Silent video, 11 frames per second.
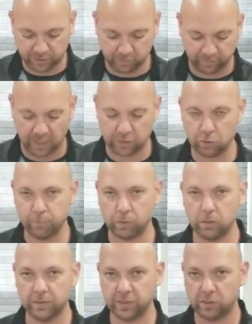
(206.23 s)
So we've got 2
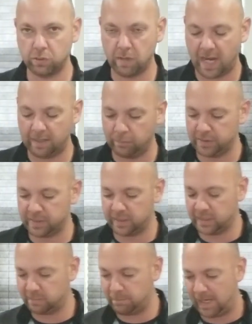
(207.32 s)
pearls and 2 hybrids in
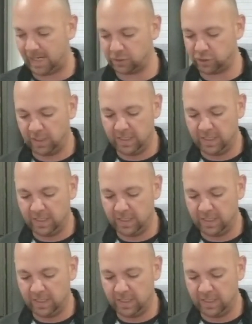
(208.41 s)
this batch.